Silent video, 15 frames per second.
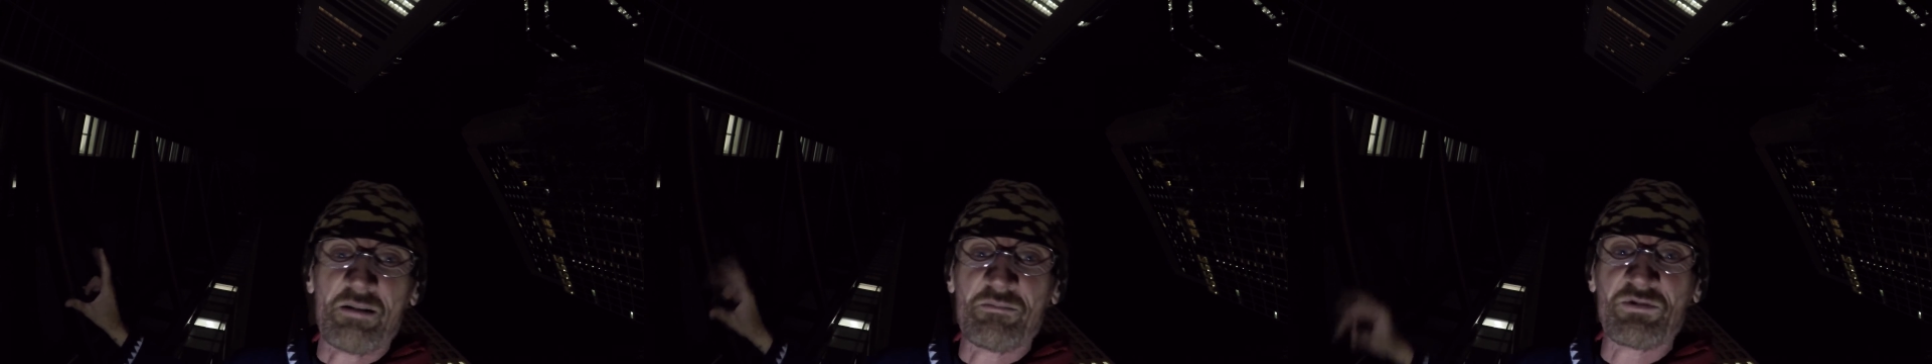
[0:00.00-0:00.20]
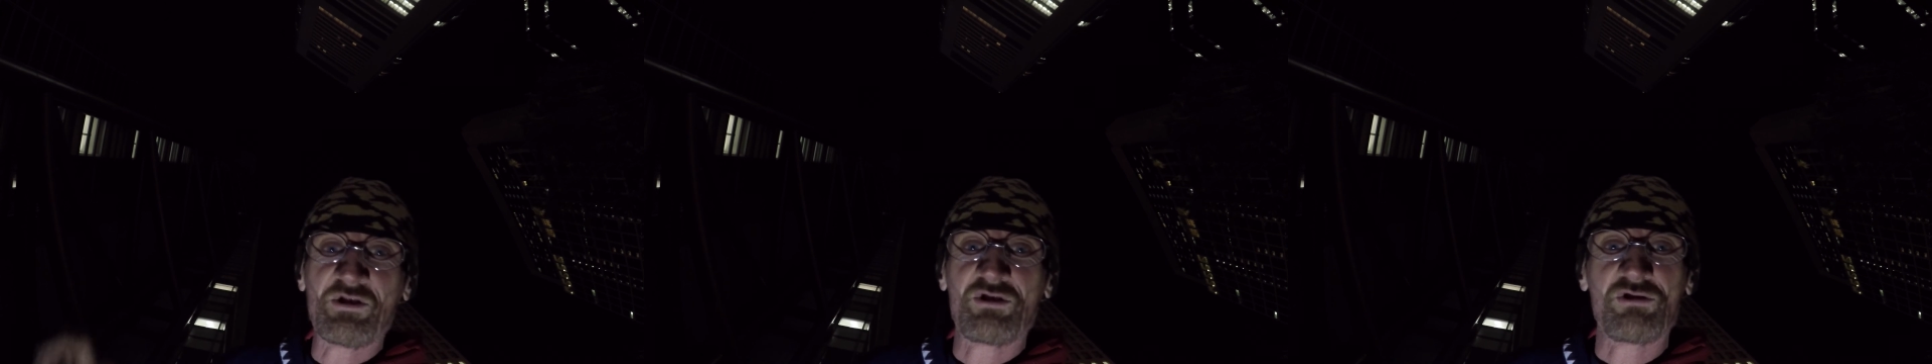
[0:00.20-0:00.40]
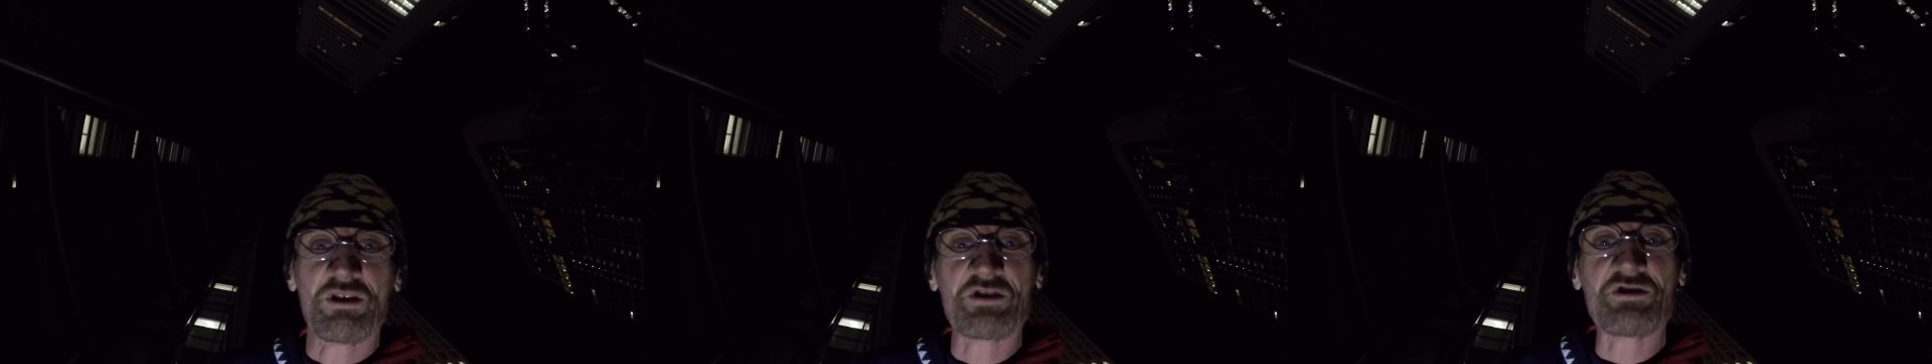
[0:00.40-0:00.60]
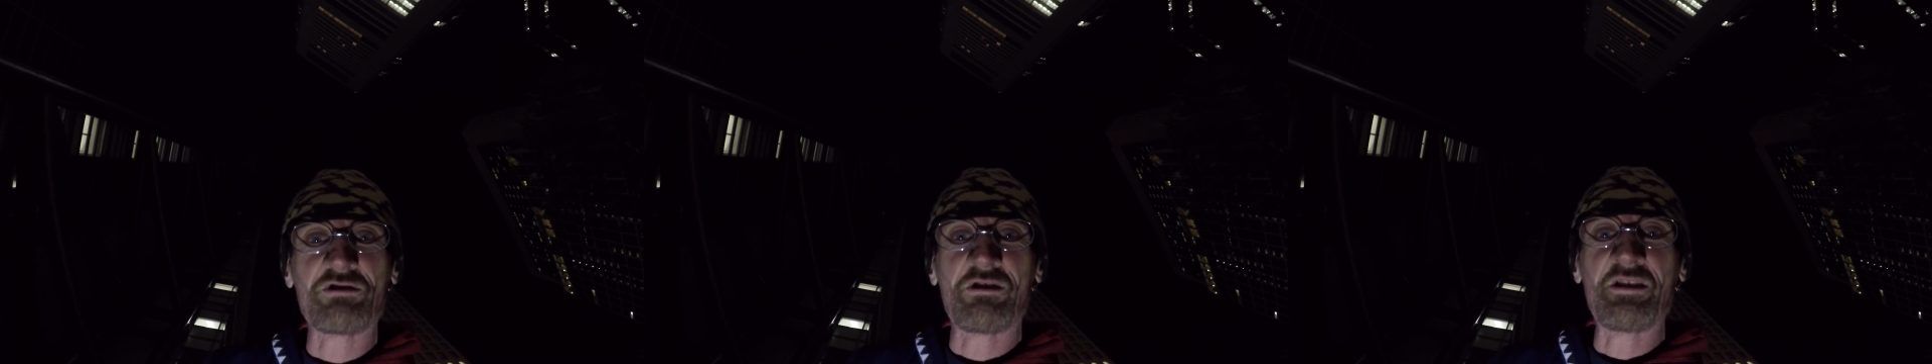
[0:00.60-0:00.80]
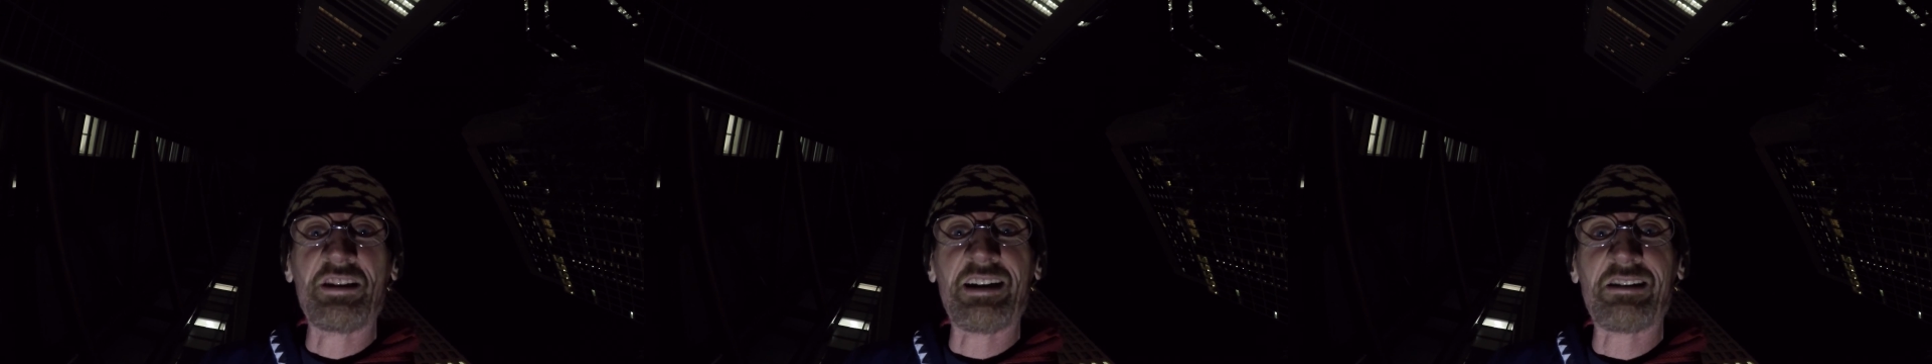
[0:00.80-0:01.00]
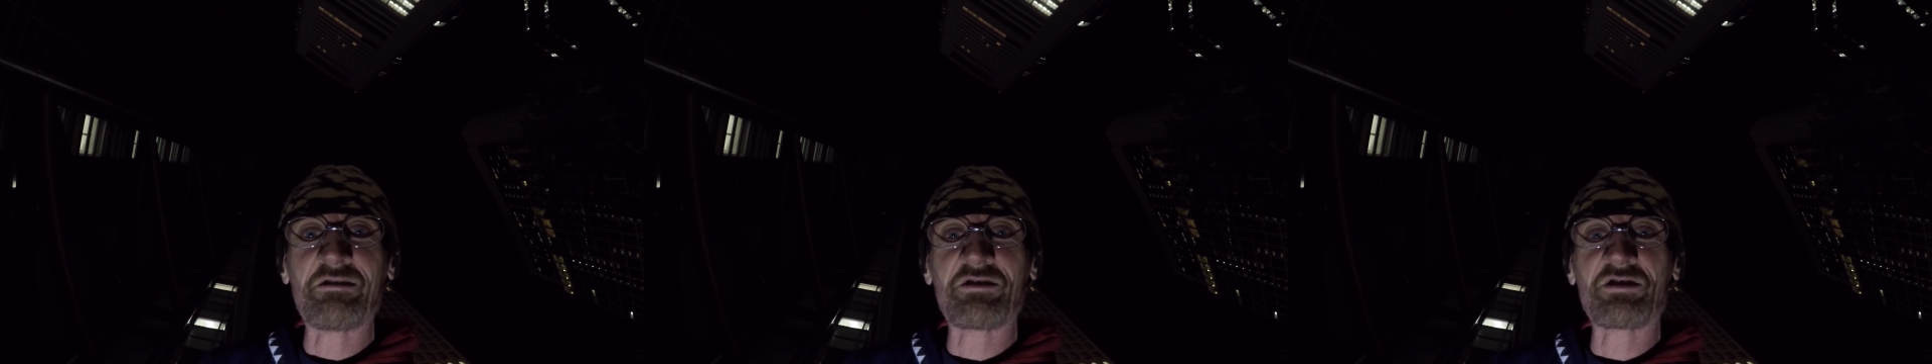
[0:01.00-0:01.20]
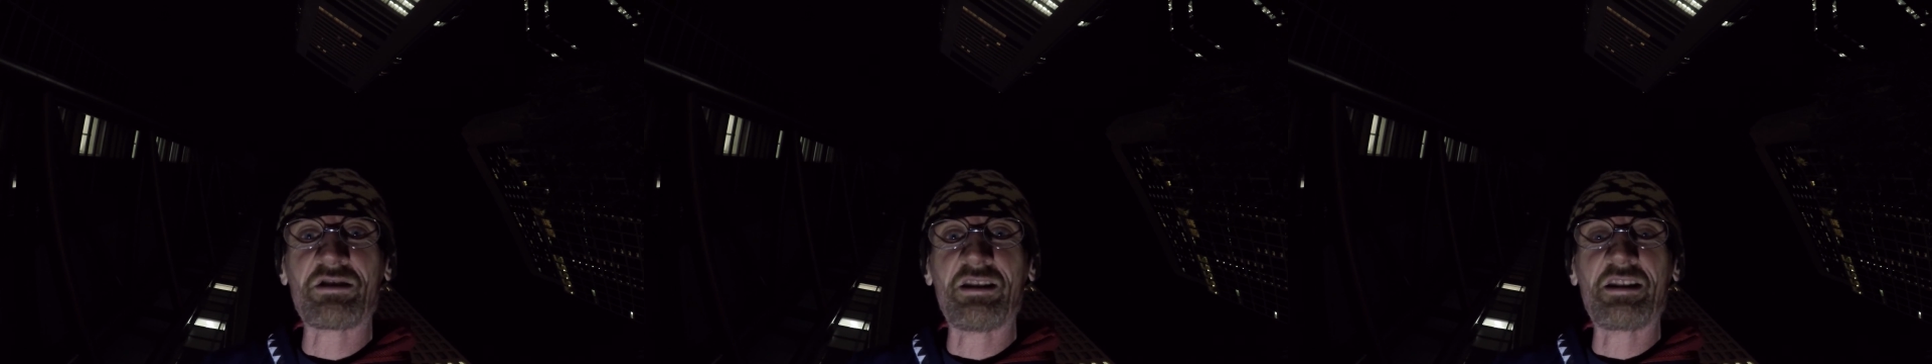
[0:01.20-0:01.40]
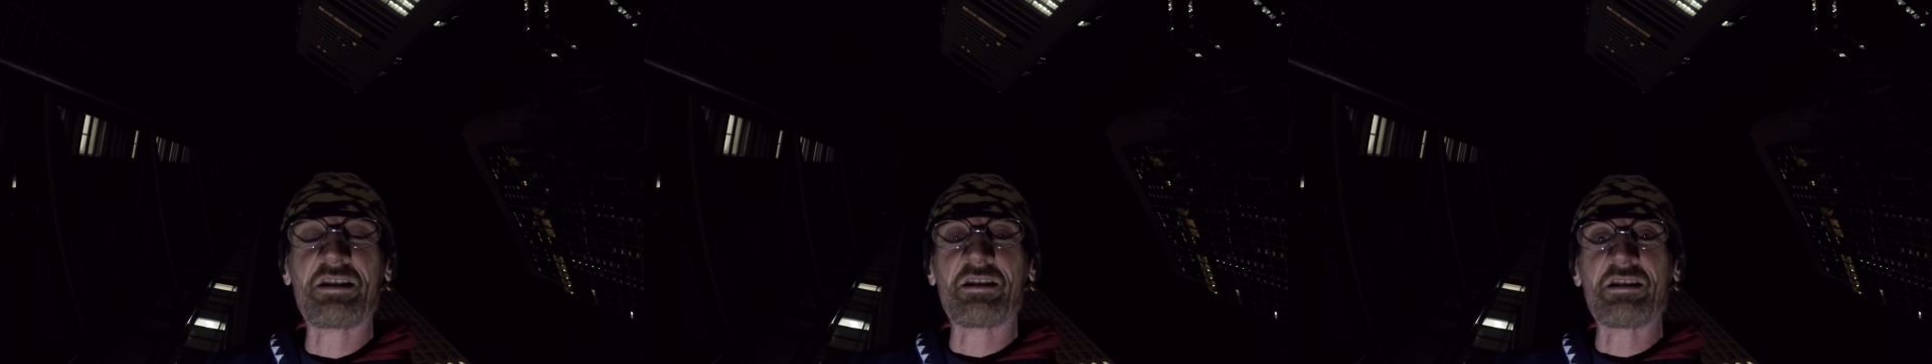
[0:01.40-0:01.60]
structure on the
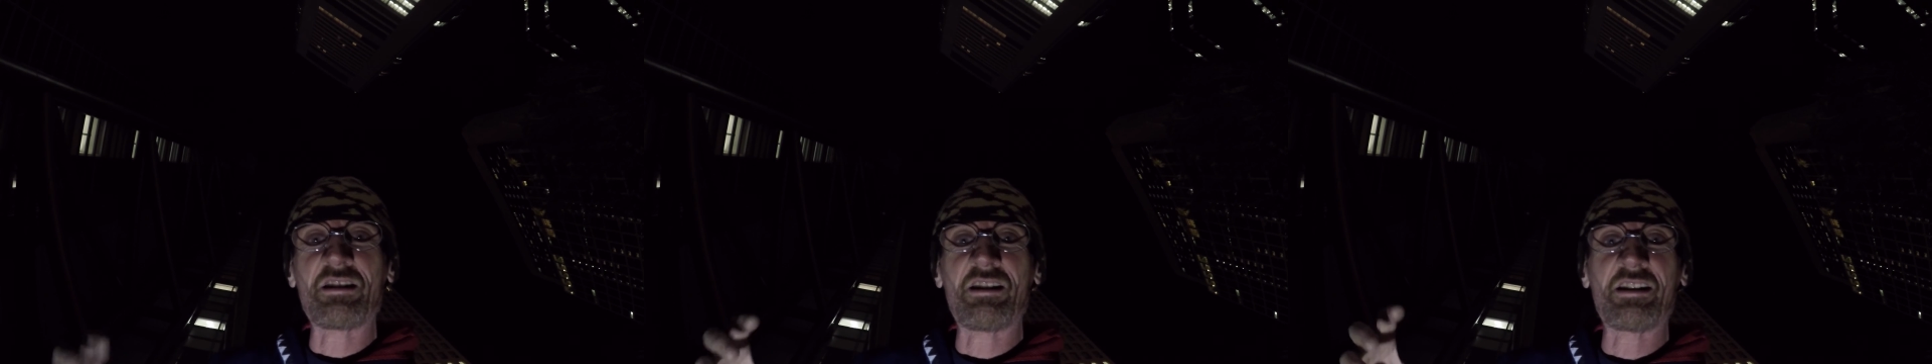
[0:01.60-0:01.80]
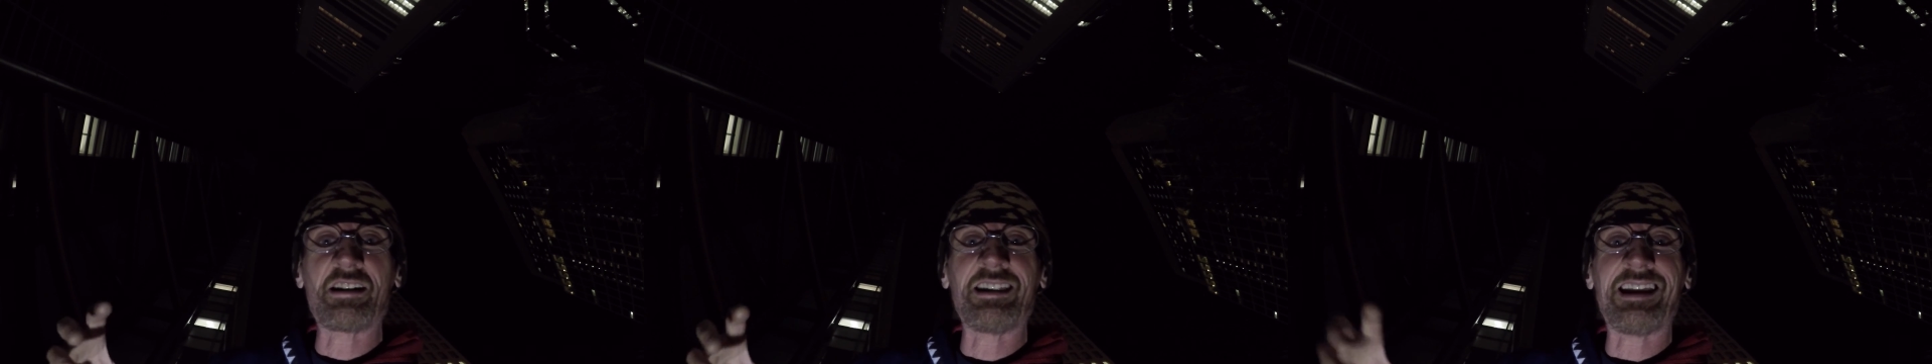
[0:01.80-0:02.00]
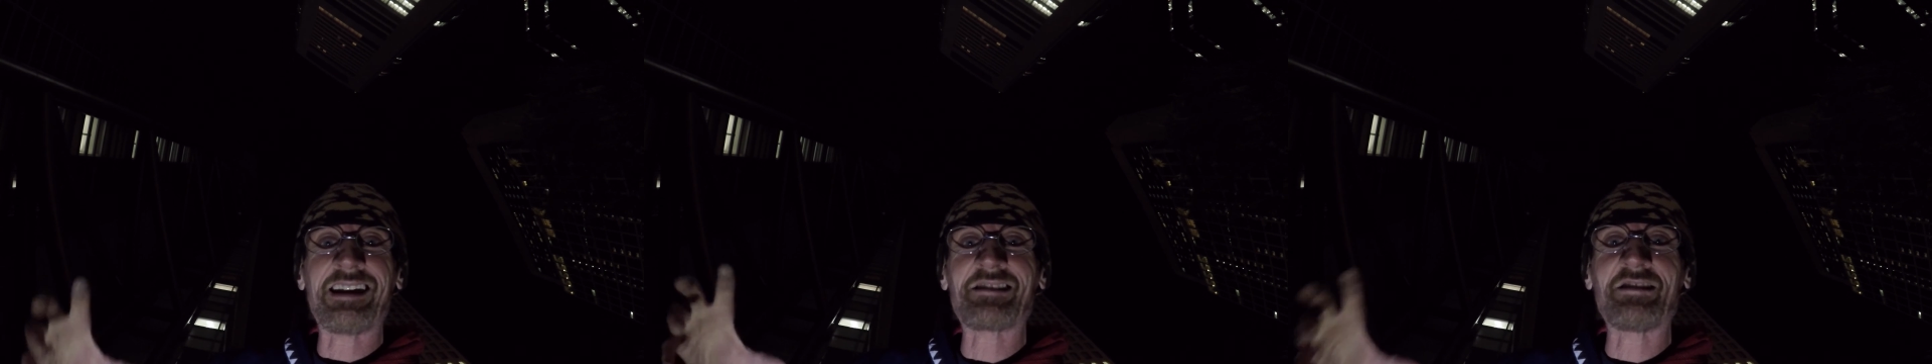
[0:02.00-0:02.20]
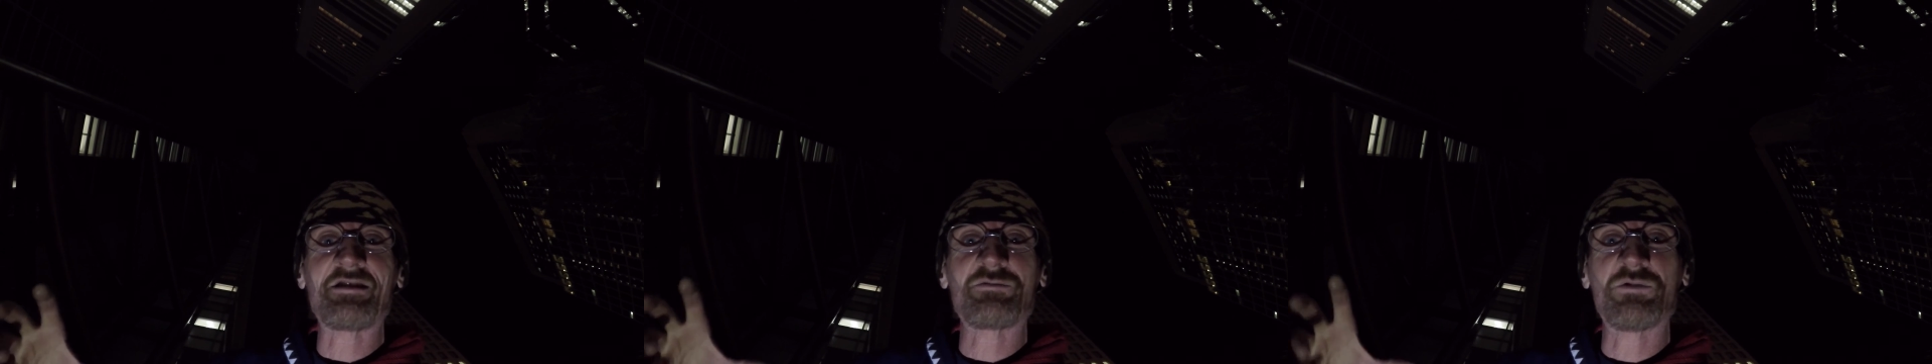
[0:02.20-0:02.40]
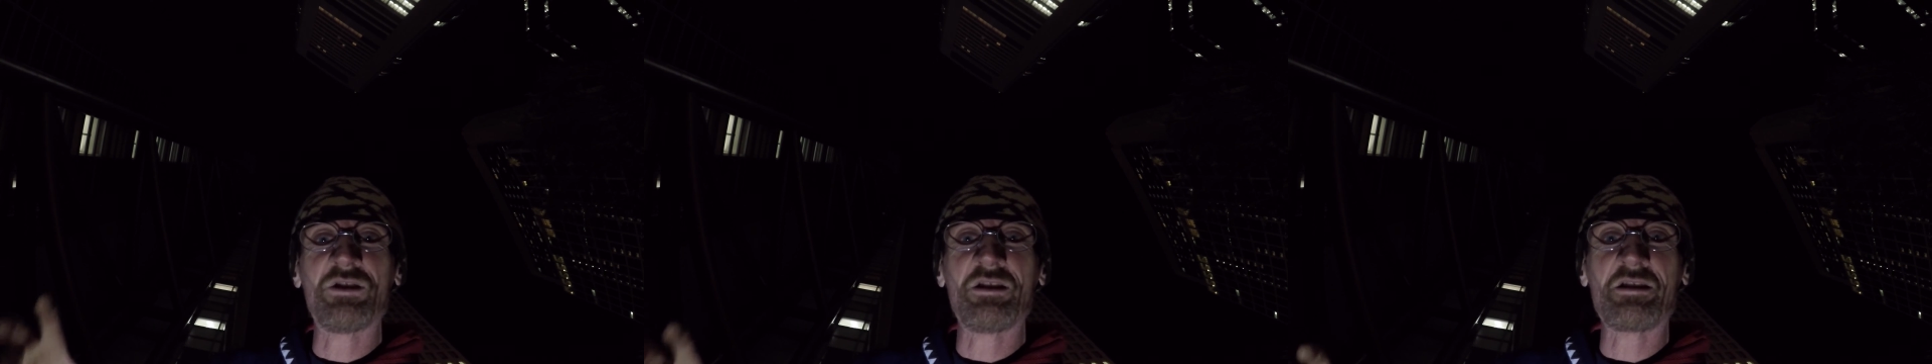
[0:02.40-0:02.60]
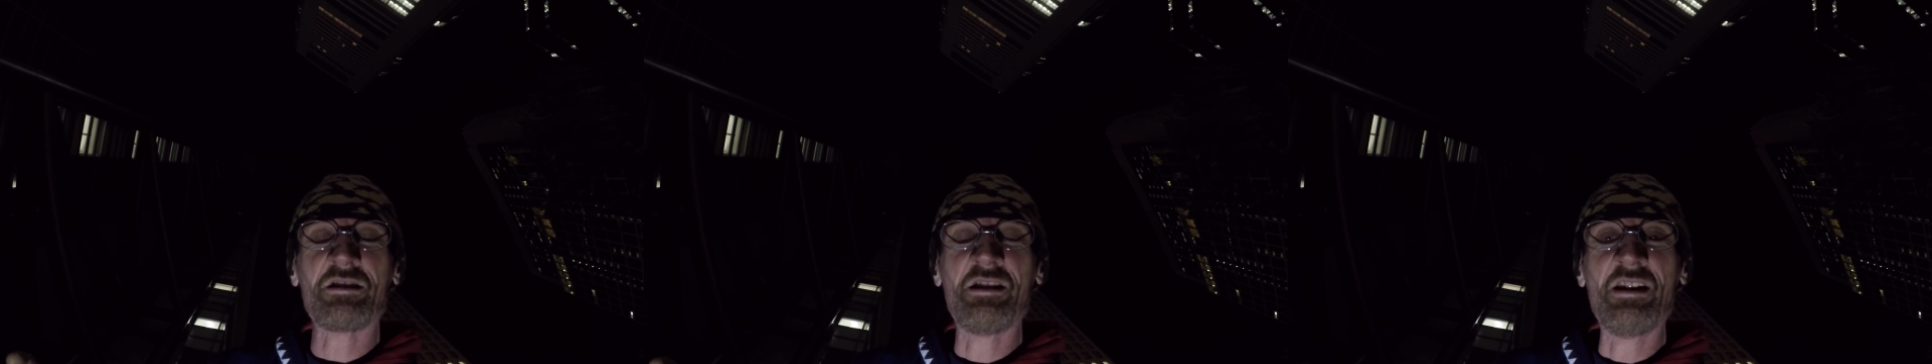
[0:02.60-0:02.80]
outside, kind of like lattice work,